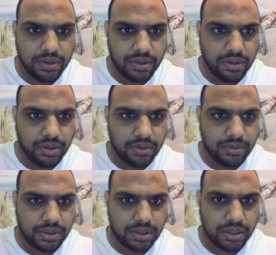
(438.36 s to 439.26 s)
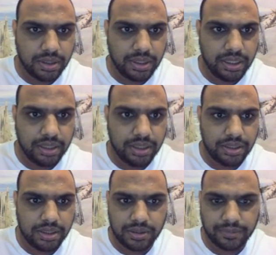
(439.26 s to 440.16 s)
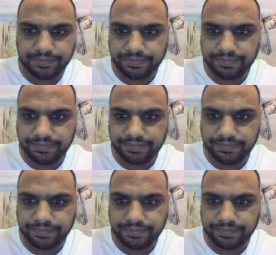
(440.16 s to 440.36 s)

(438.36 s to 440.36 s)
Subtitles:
I'm just gonna clear this.